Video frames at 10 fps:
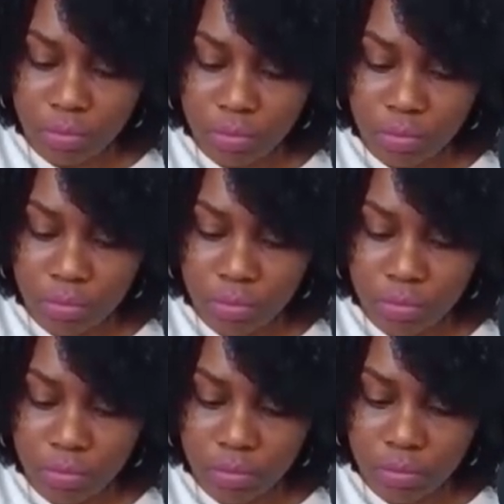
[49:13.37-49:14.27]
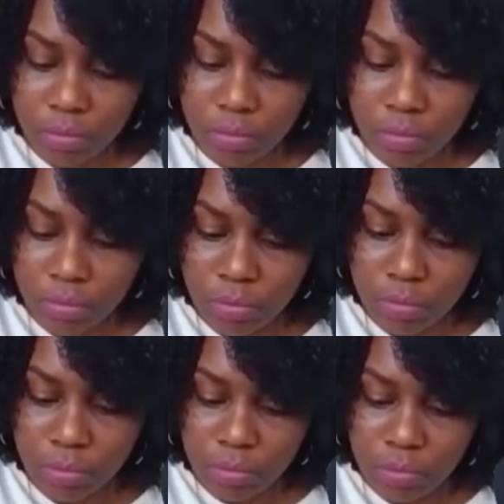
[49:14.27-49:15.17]

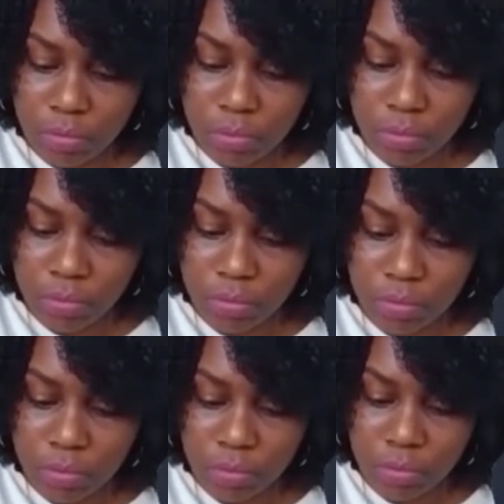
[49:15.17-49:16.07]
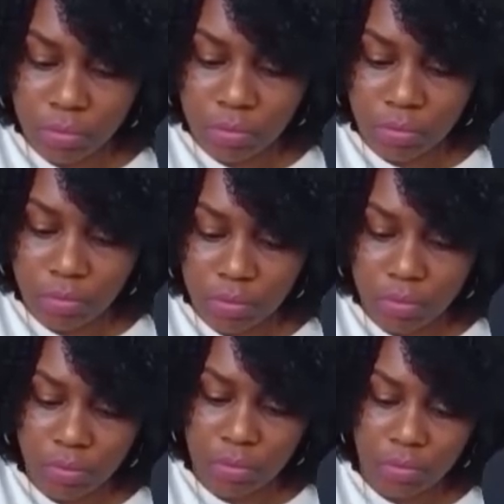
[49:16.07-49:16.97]

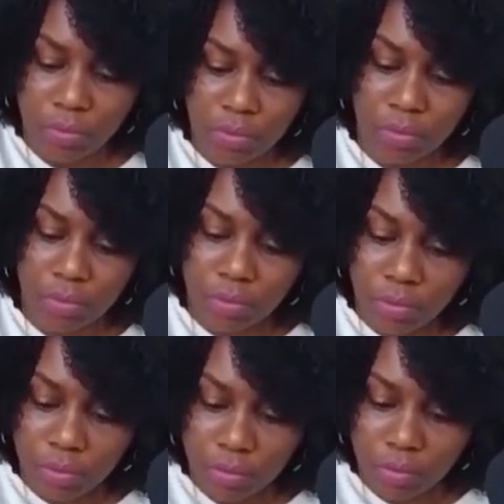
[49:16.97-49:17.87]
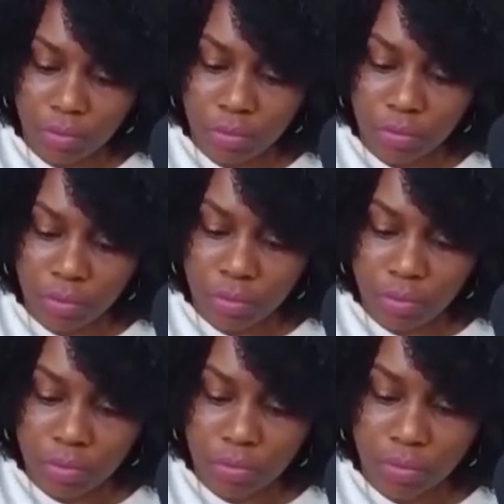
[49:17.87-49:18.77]

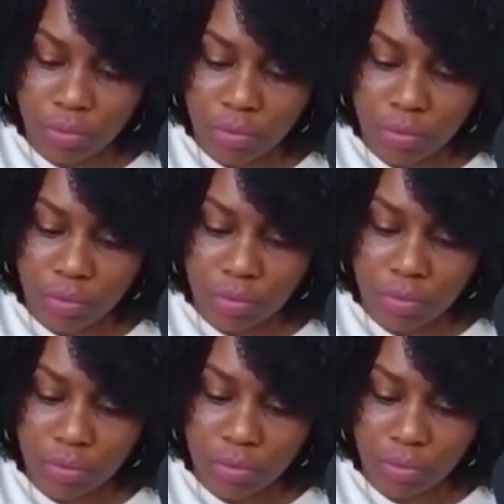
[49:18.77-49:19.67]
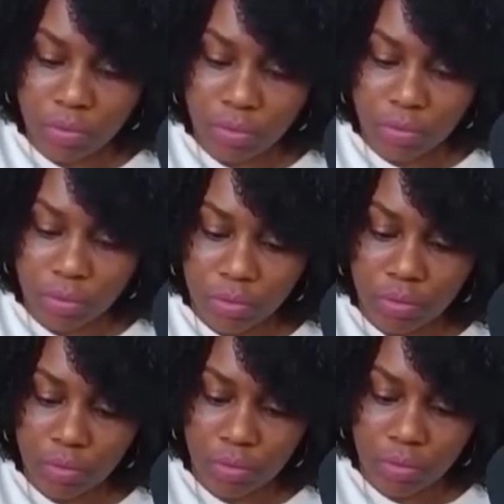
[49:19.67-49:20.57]

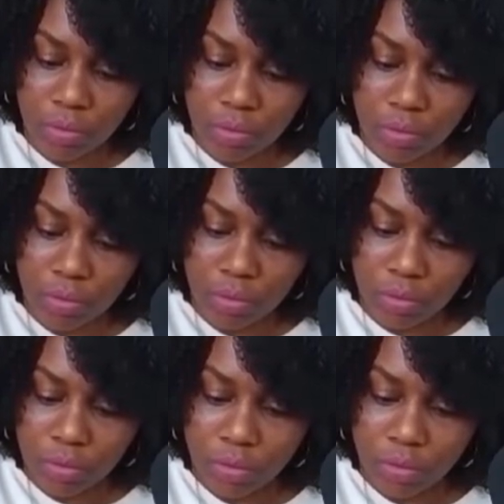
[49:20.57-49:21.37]
(not speaking)